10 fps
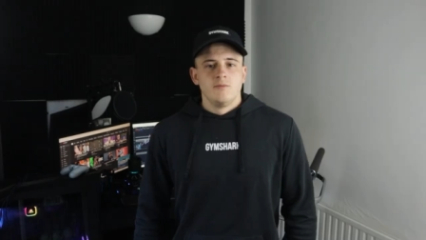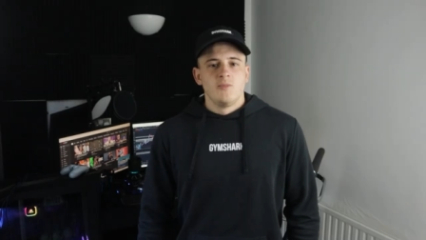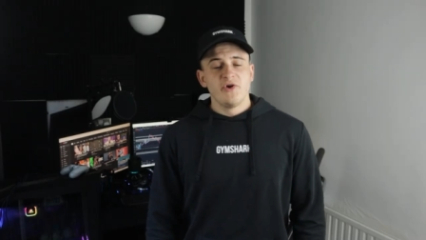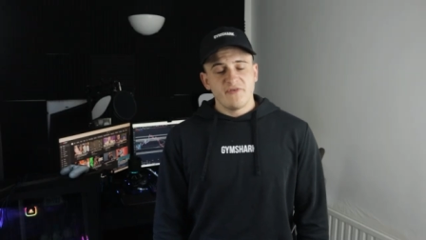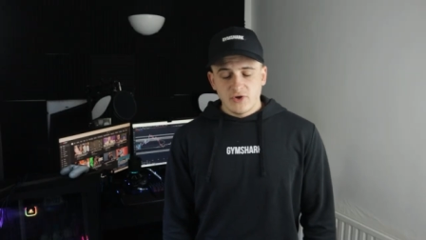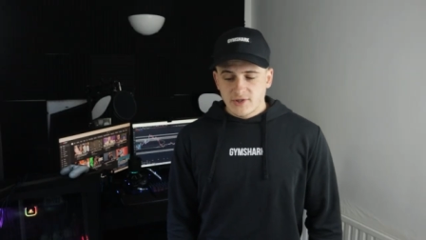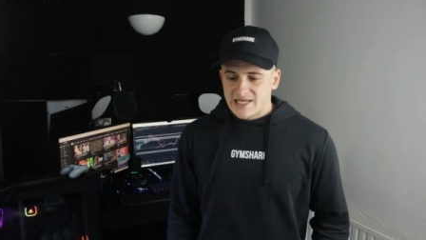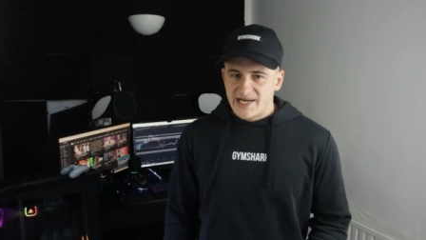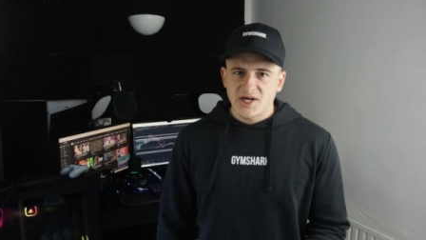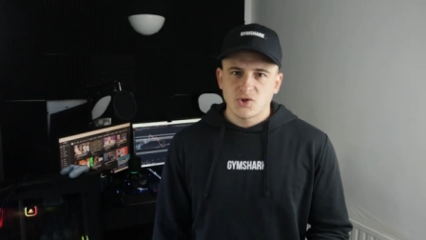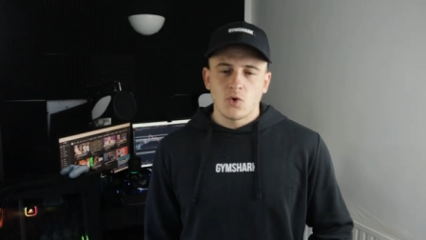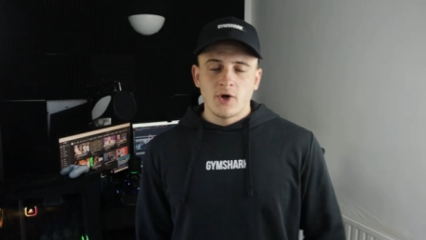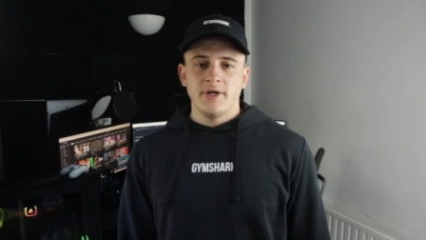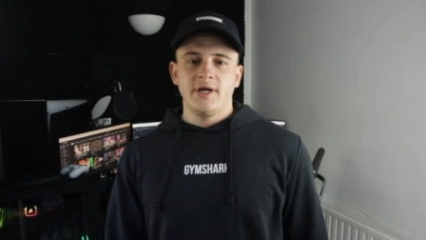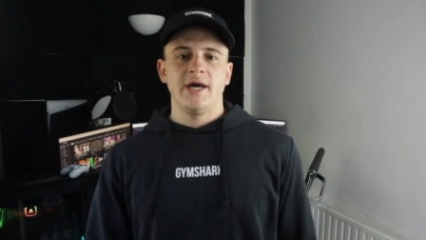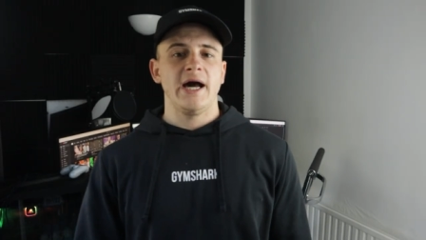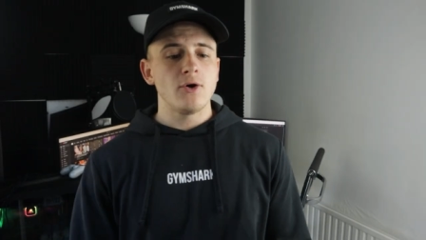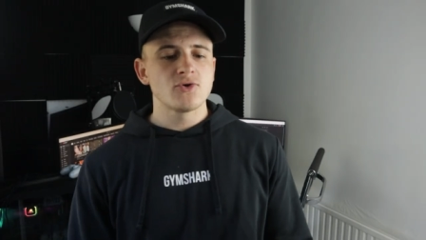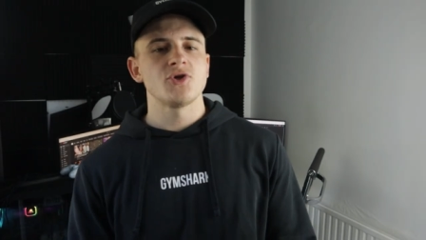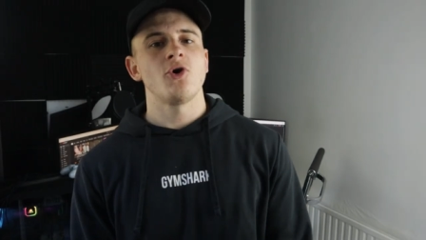moving on to the next one
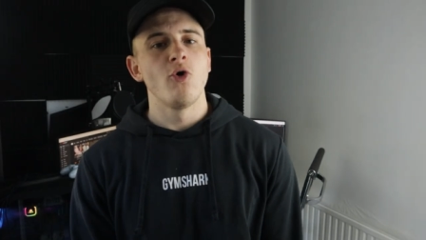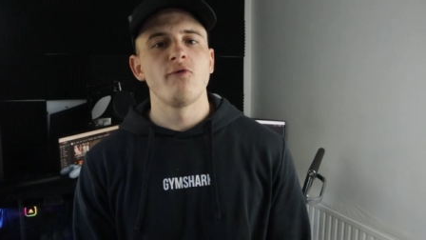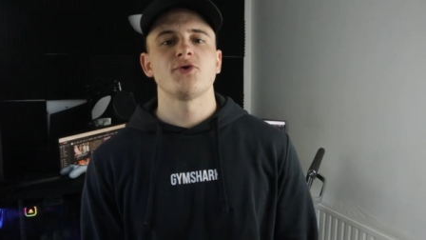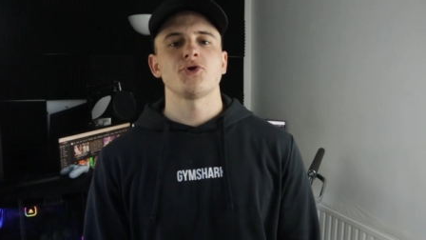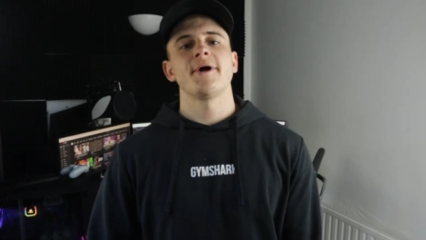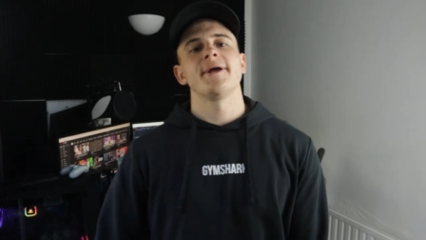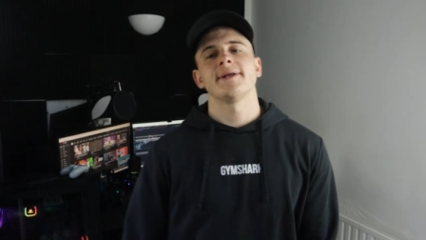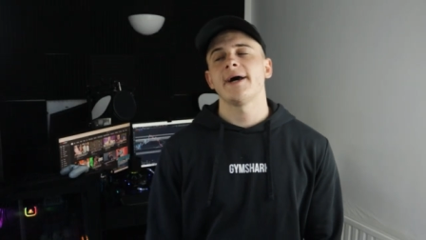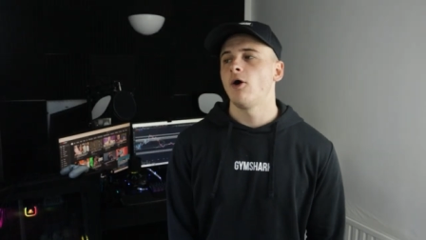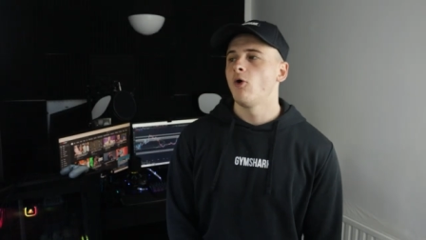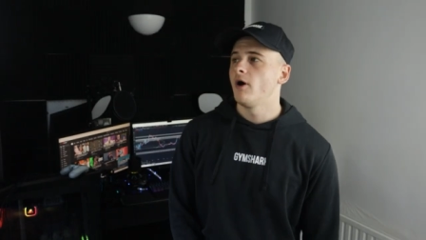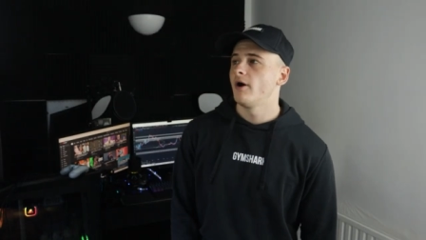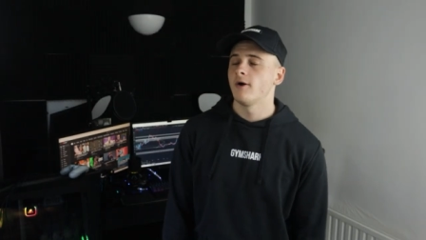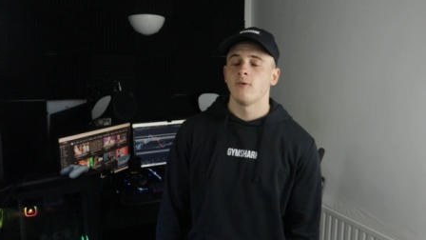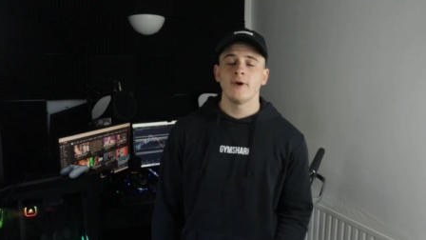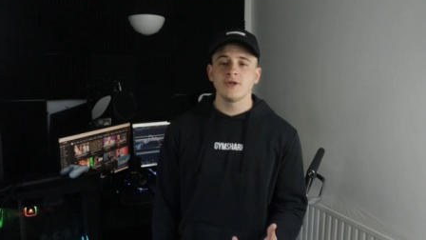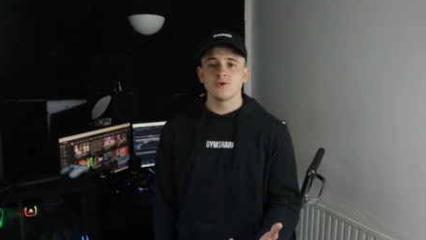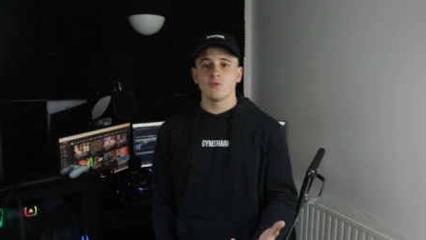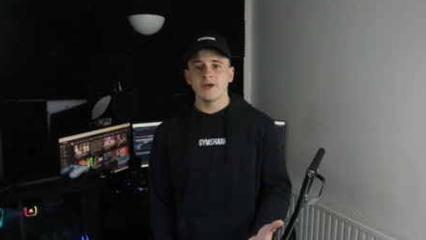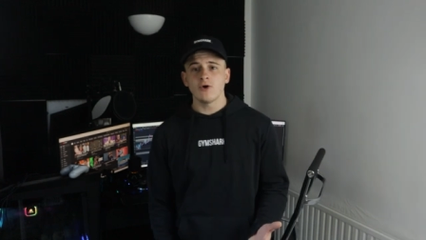how to not overtrade now when
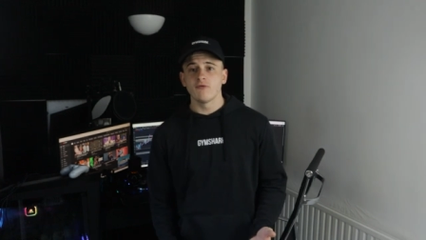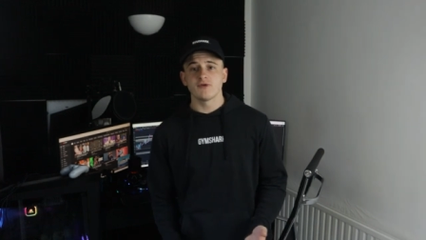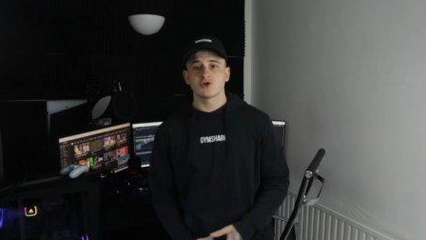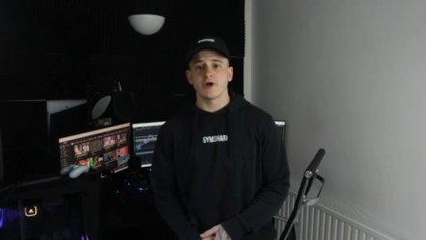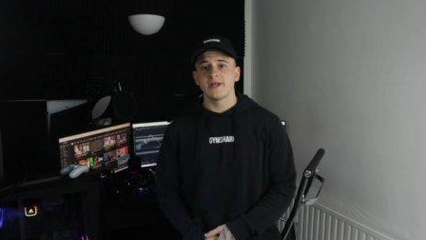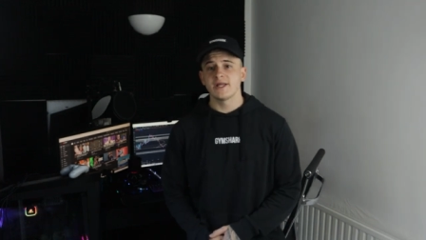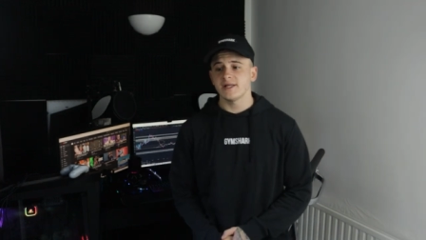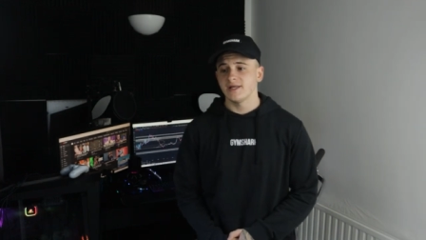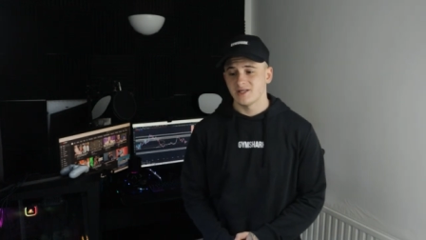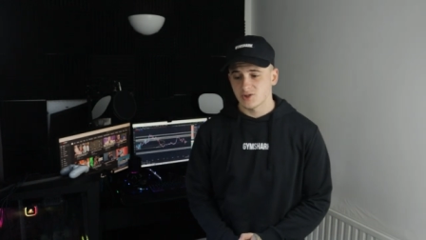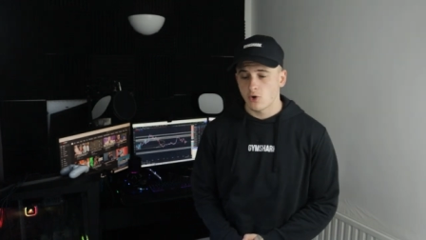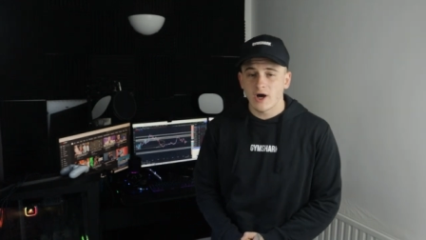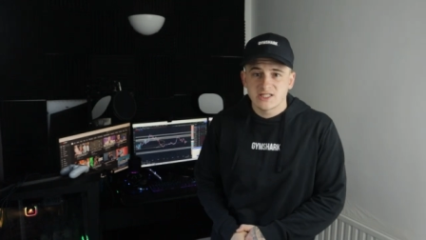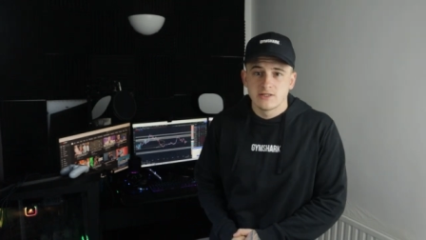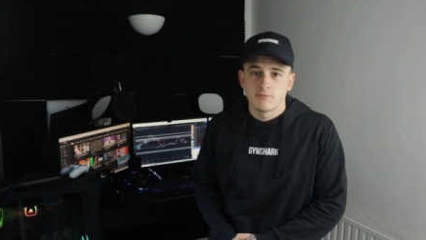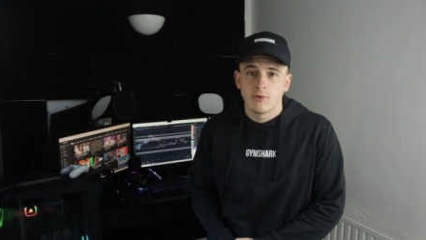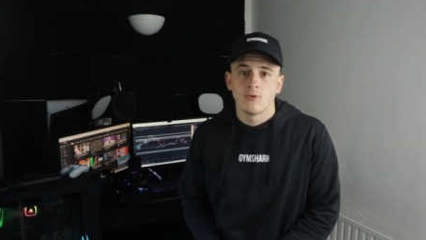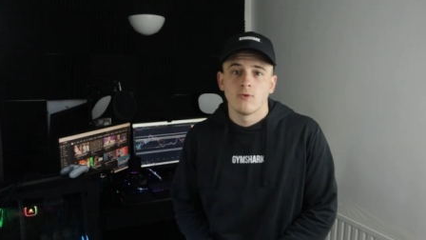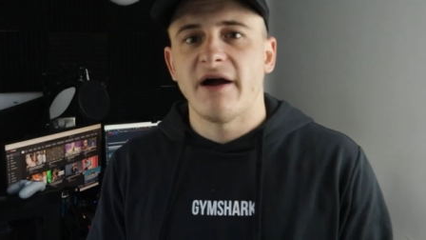when over trading it's quite simple